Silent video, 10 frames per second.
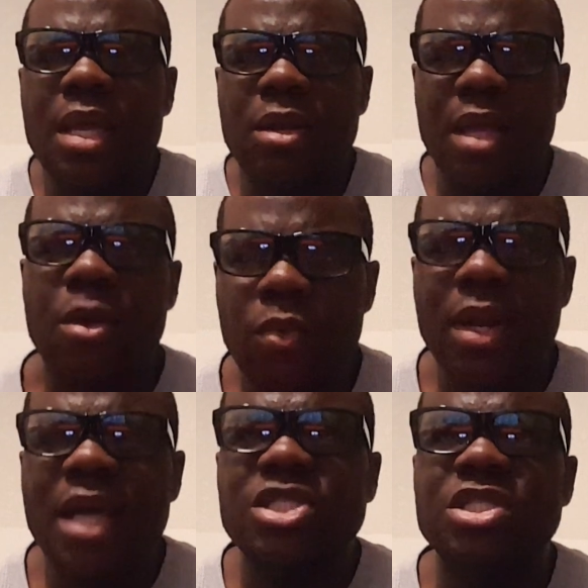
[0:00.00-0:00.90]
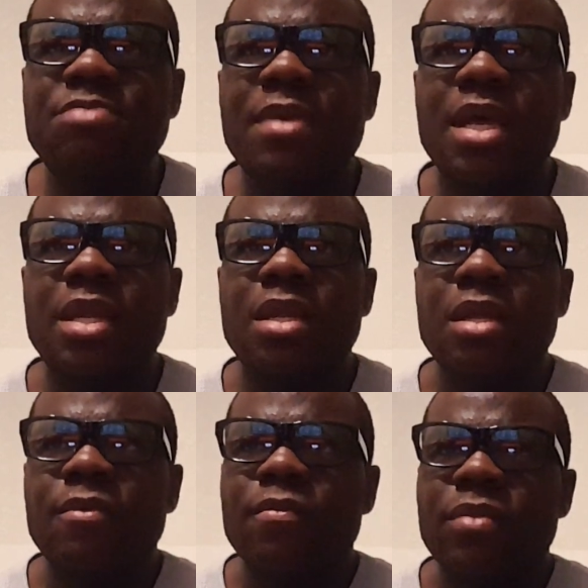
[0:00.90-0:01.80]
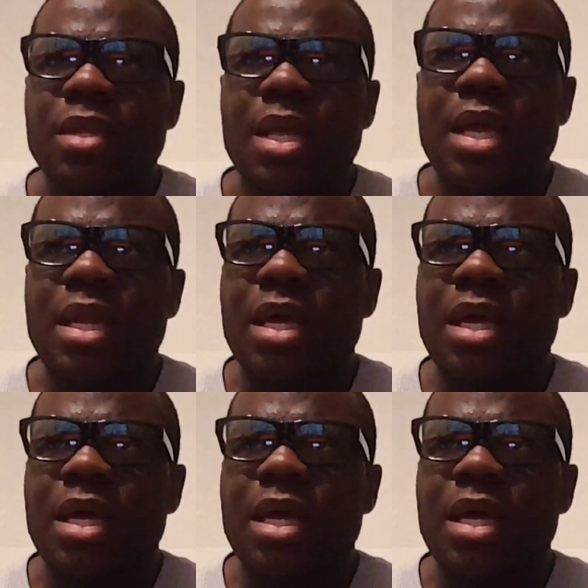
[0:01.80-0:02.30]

and what I should spend and